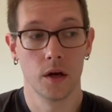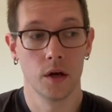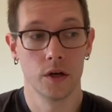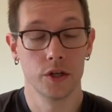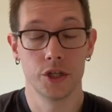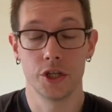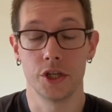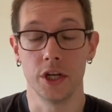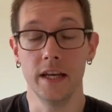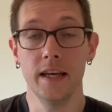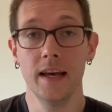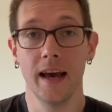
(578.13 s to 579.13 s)

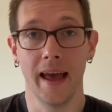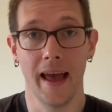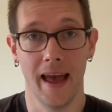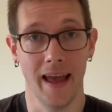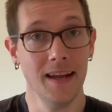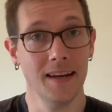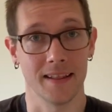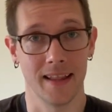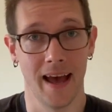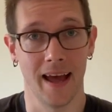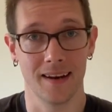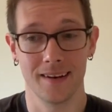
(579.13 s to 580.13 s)
She hated
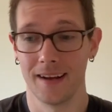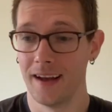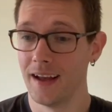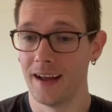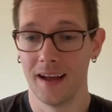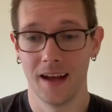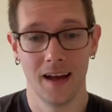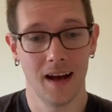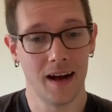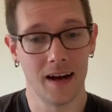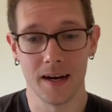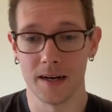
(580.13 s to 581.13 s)
that.
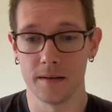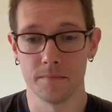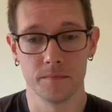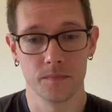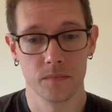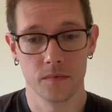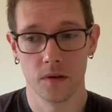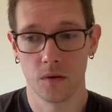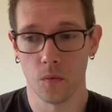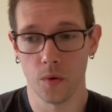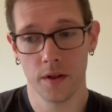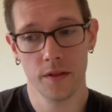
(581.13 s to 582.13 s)

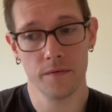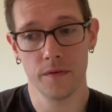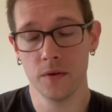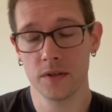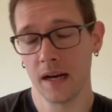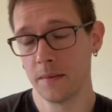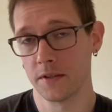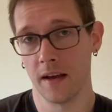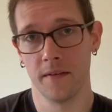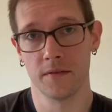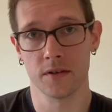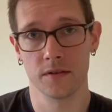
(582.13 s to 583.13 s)
One of the few times I
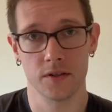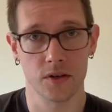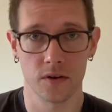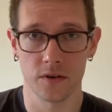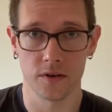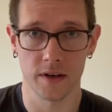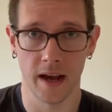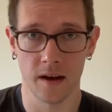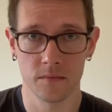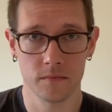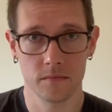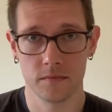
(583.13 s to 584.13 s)
ever turned her
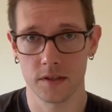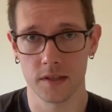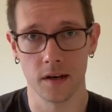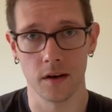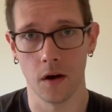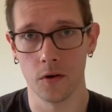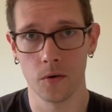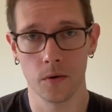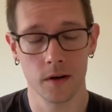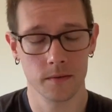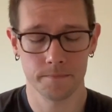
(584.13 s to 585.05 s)
down, said no to her.